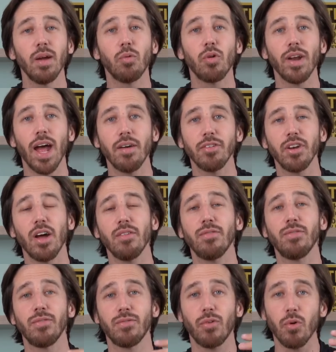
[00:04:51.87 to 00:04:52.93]
It won't have
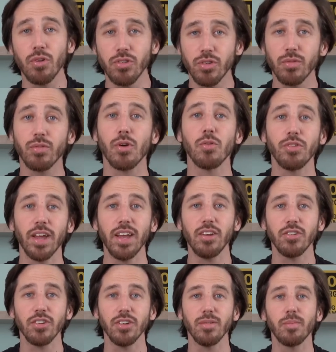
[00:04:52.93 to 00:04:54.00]
enough force of
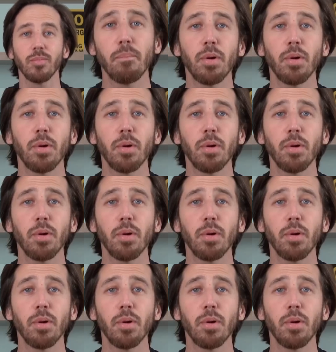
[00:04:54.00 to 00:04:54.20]
rotation.